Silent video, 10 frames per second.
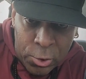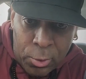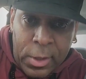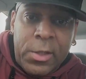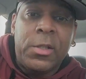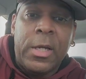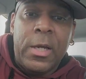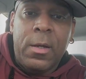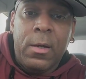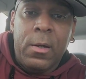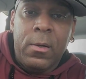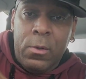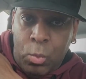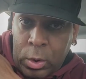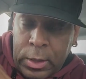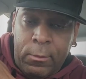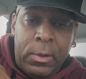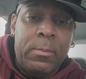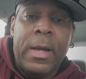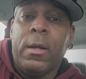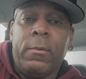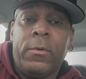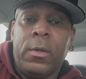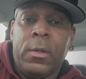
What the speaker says: let's see what they're really made of.